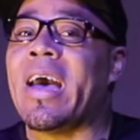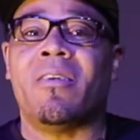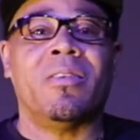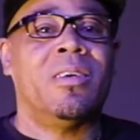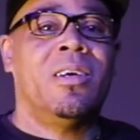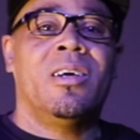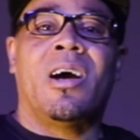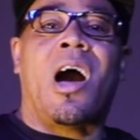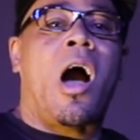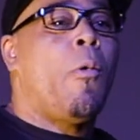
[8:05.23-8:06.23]
around,
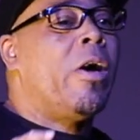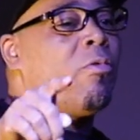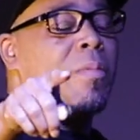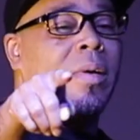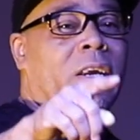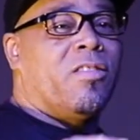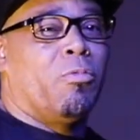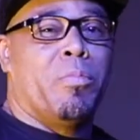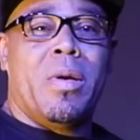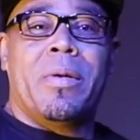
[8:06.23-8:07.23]
I always remember
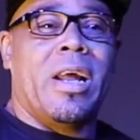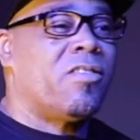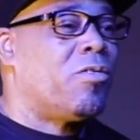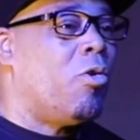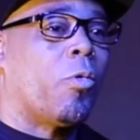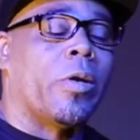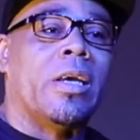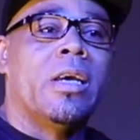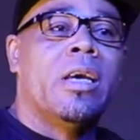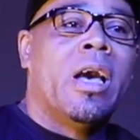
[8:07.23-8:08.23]
that, remember that
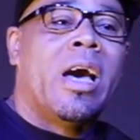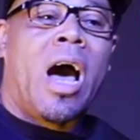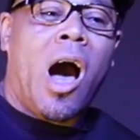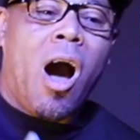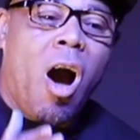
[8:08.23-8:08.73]
story. And I